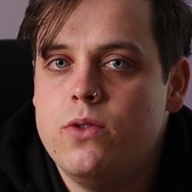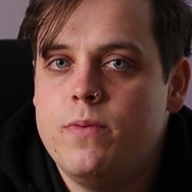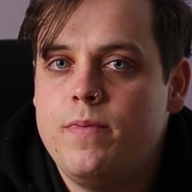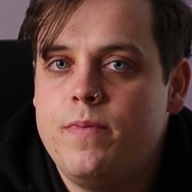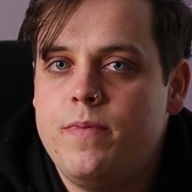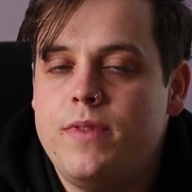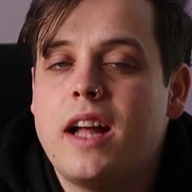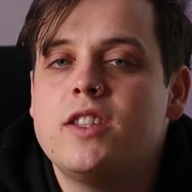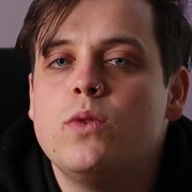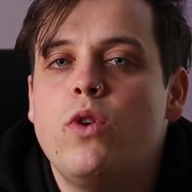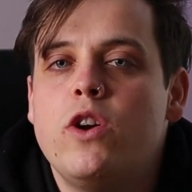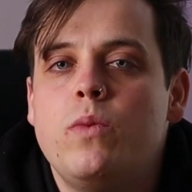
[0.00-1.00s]
you. That's
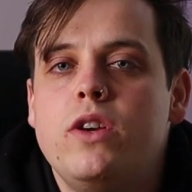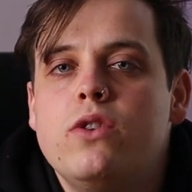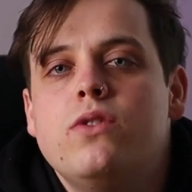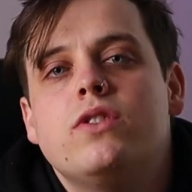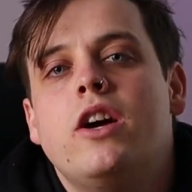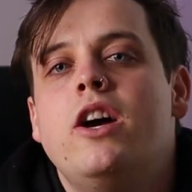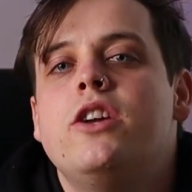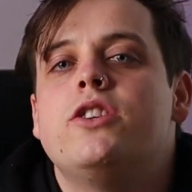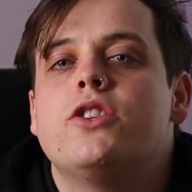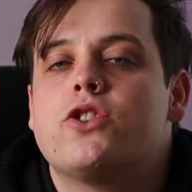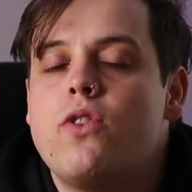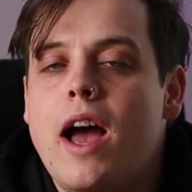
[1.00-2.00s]
the word we use to
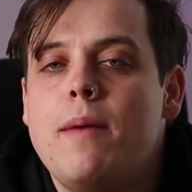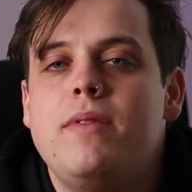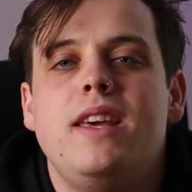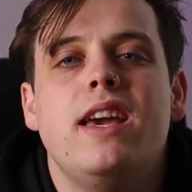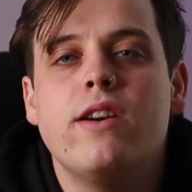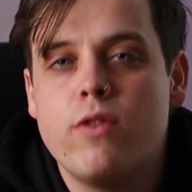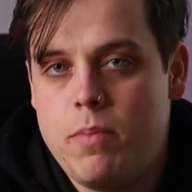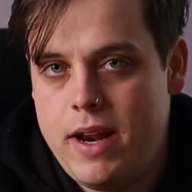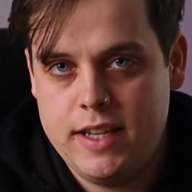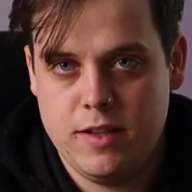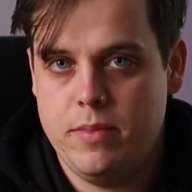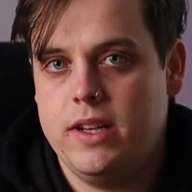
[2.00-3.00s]
describe the
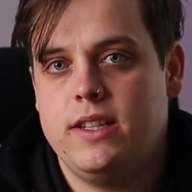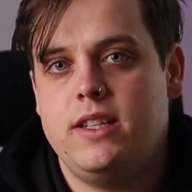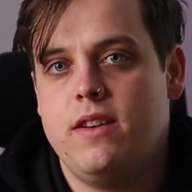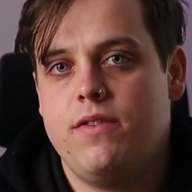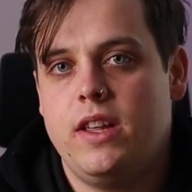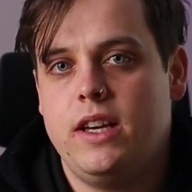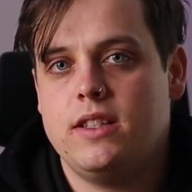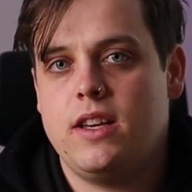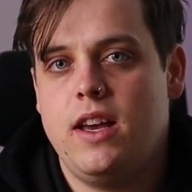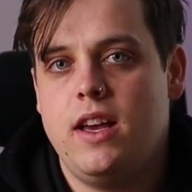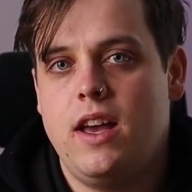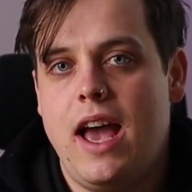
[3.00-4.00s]
irreplaceability of things,
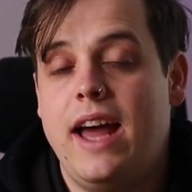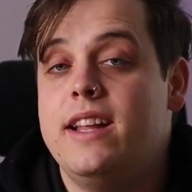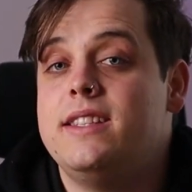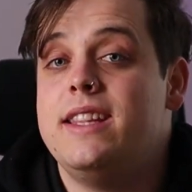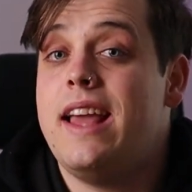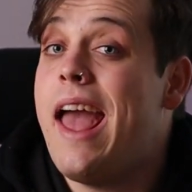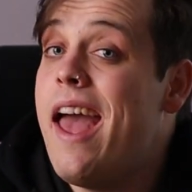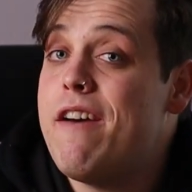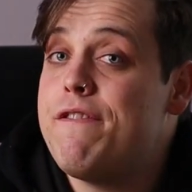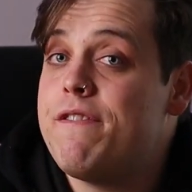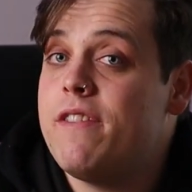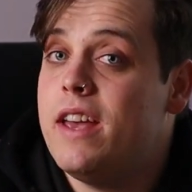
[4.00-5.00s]
and it's the
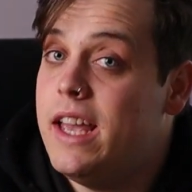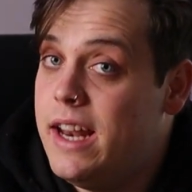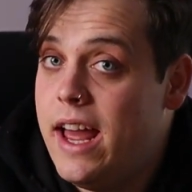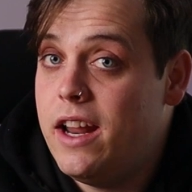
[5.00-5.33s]
F in